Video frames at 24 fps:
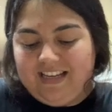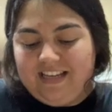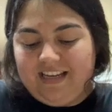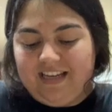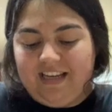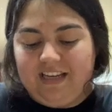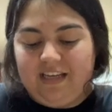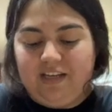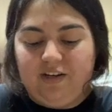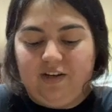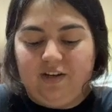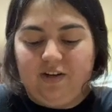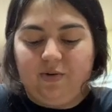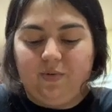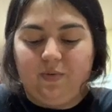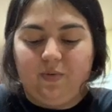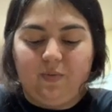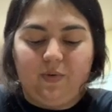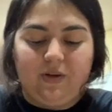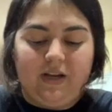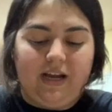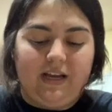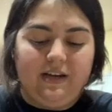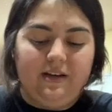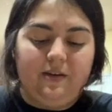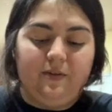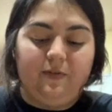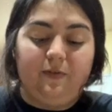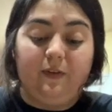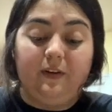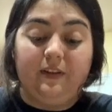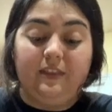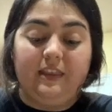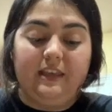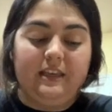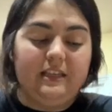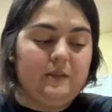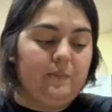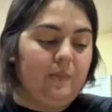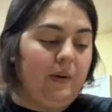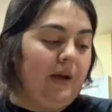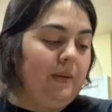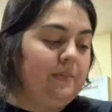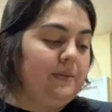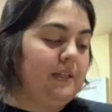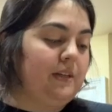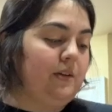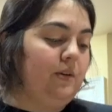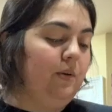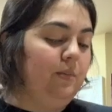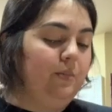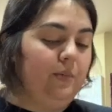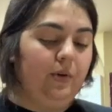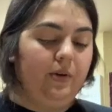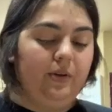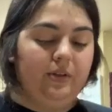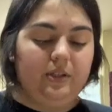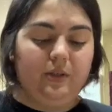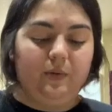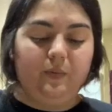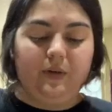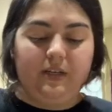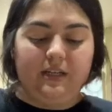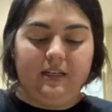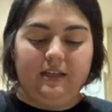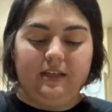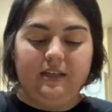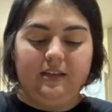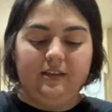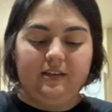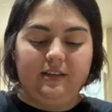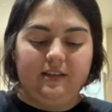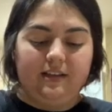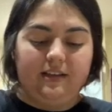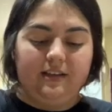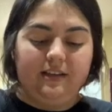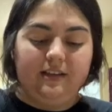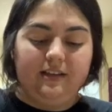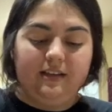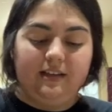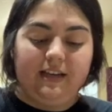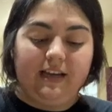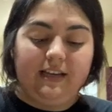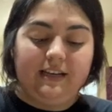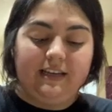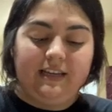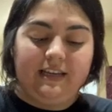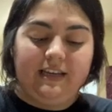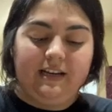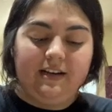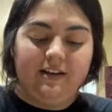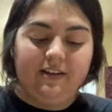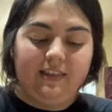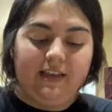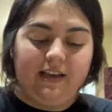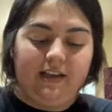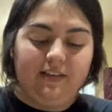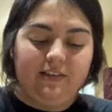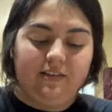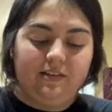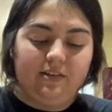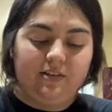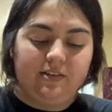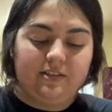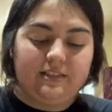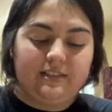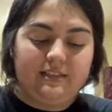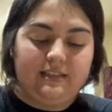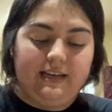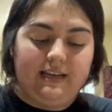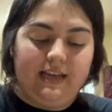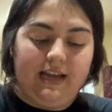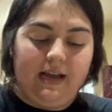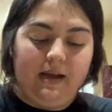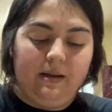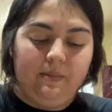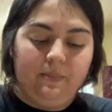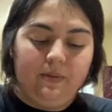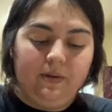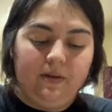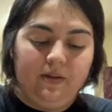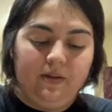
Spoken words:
And you kind of, for this popsicle mold, you want to kind of hear that little snap